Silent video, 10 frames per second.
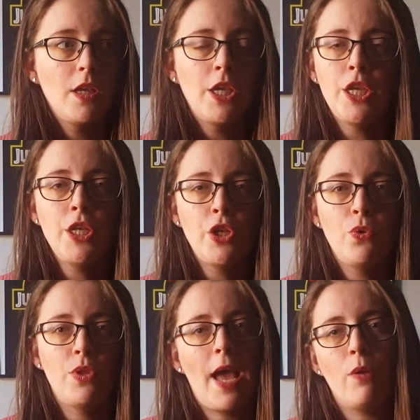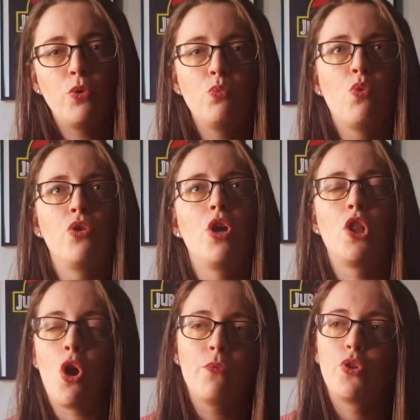He knew that I wouldn't want a
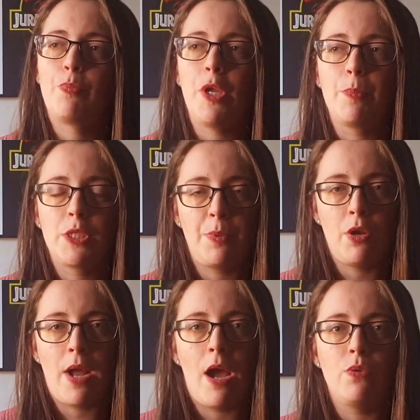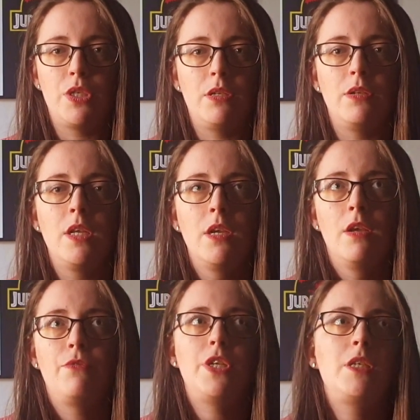lot of other people to be around and
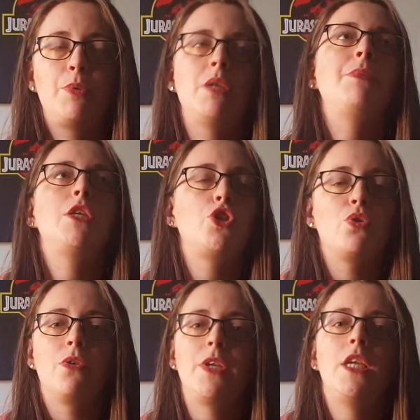for it to be a big show of it.